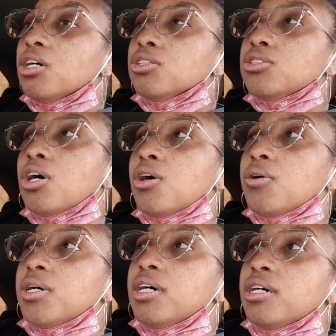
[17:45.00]

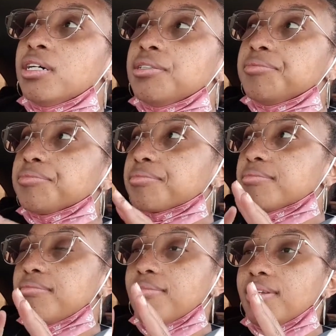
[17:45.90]
So
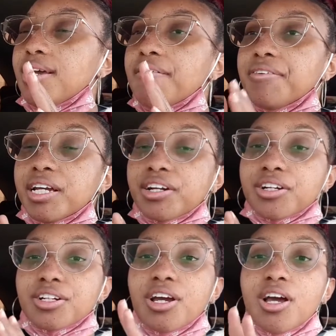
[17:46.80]
I
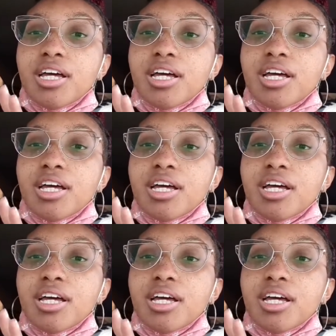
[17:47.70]
figured